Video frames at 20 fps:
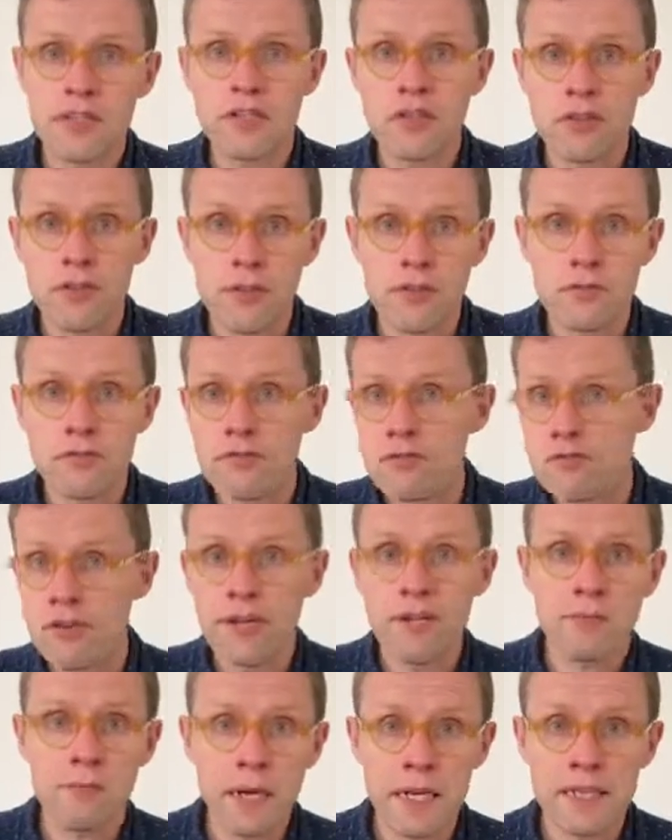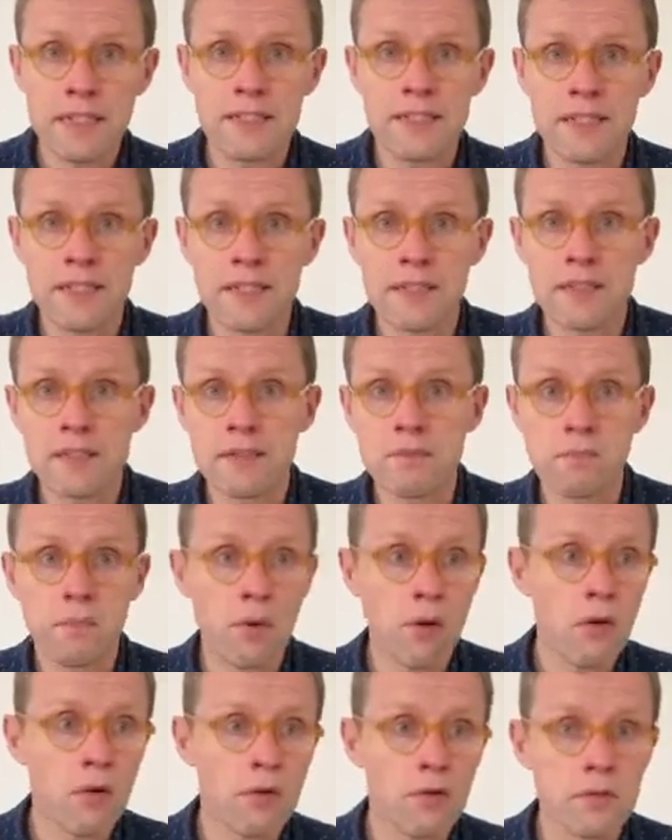journals, trade magazines,
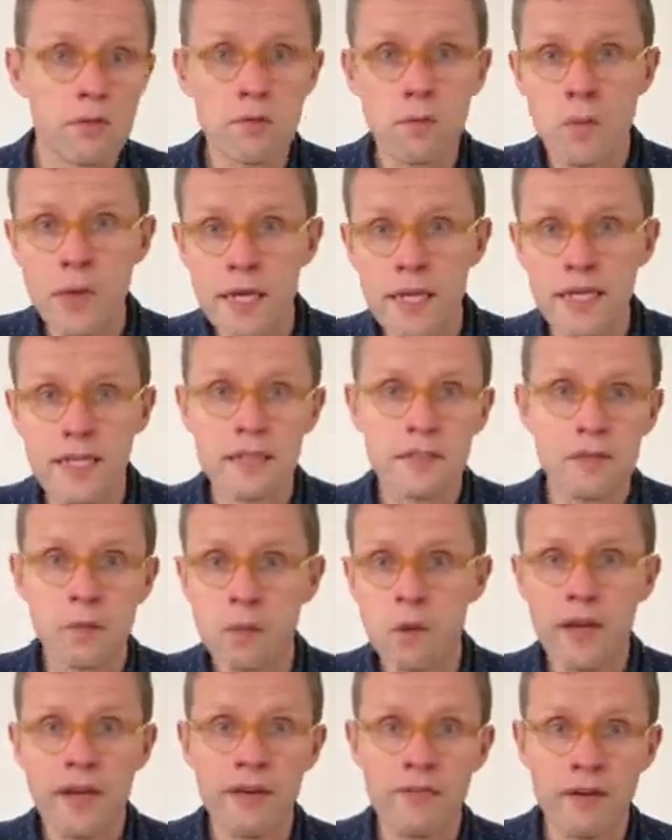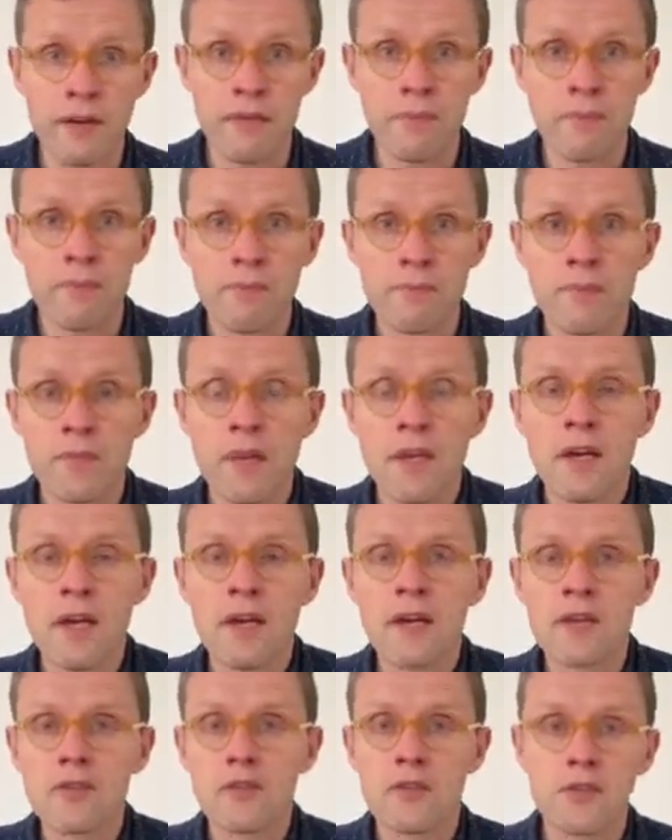blogs, wikis, whatever.
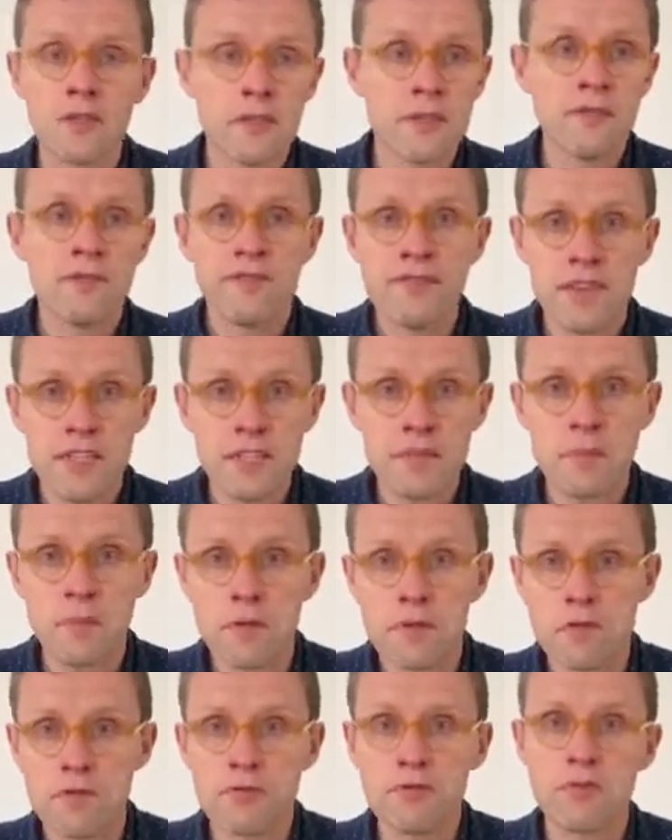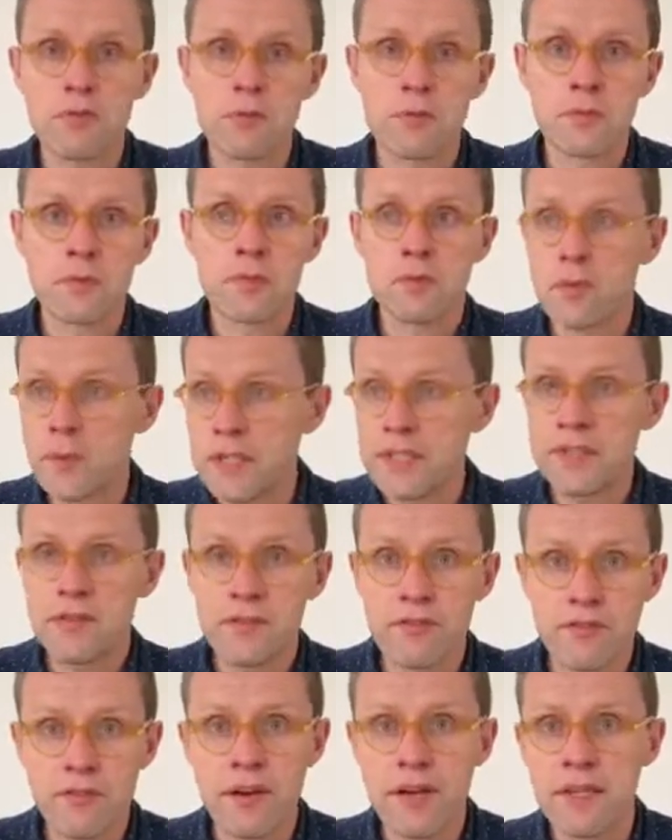Join some Facebook groups, tweet your
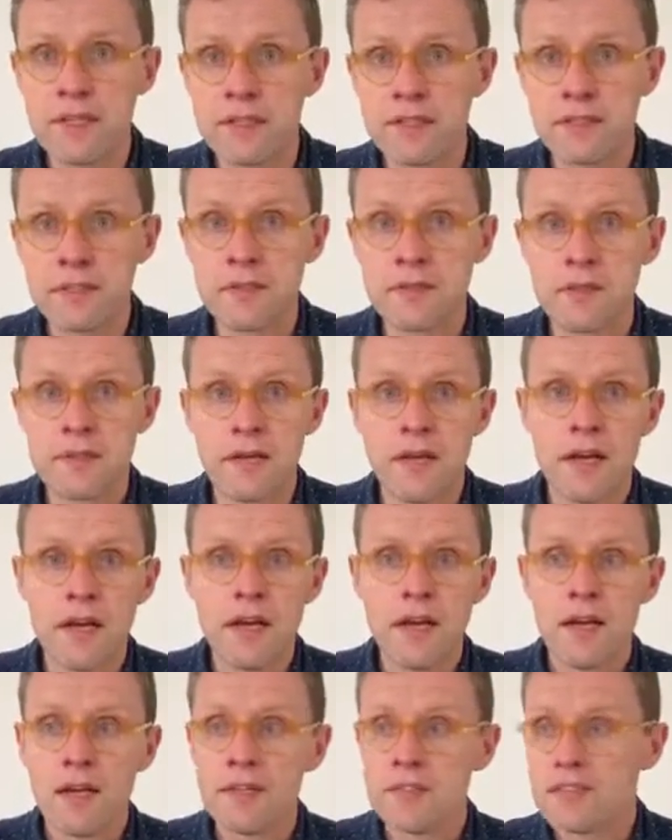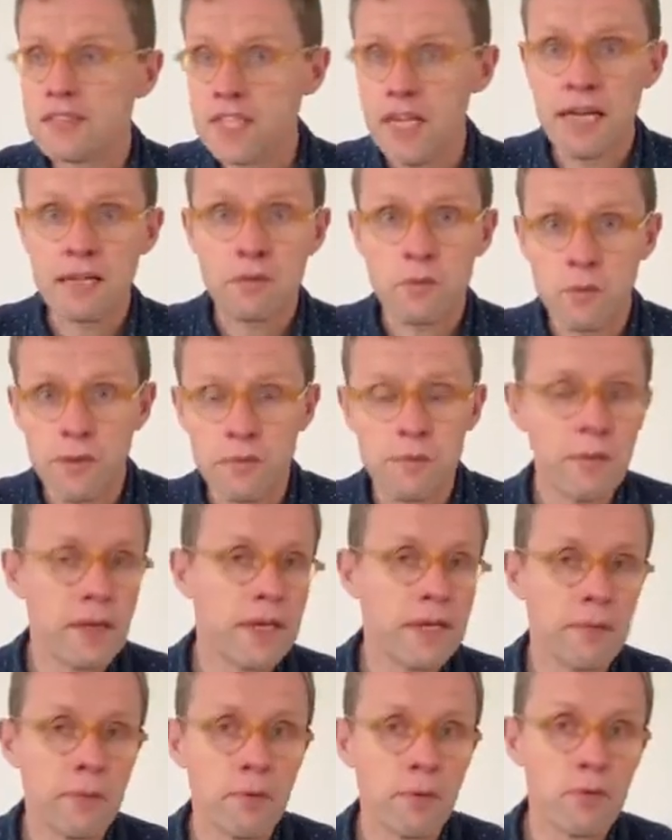friends, chat with
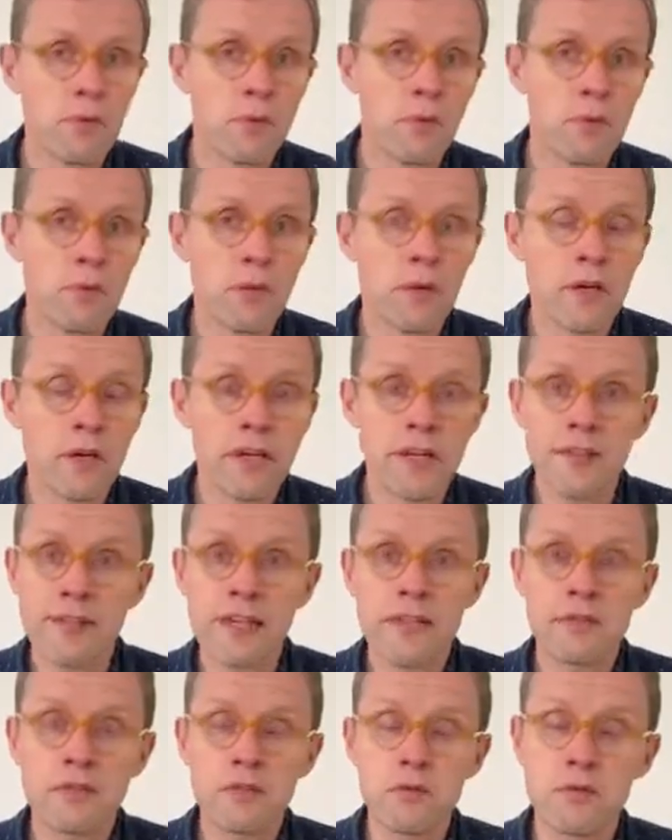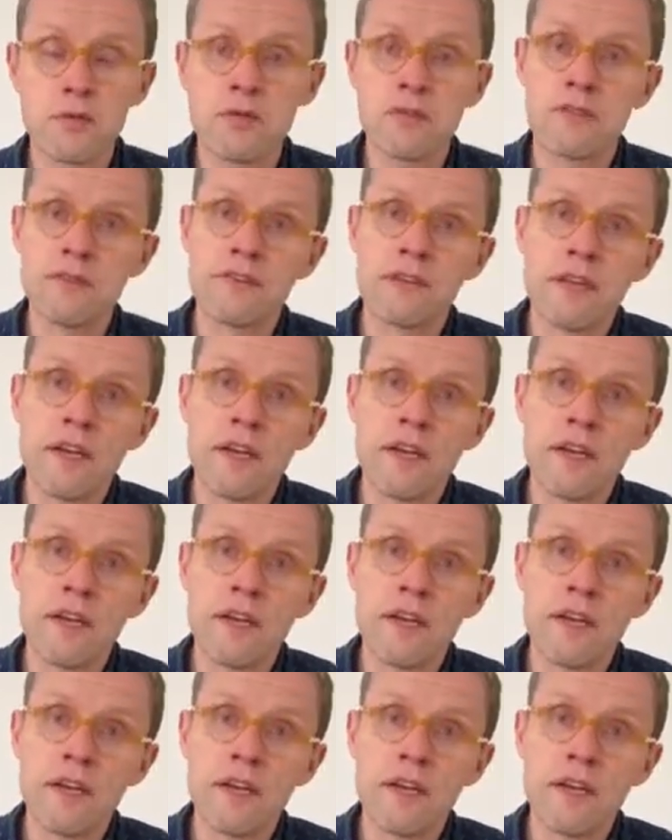people who work in that sort of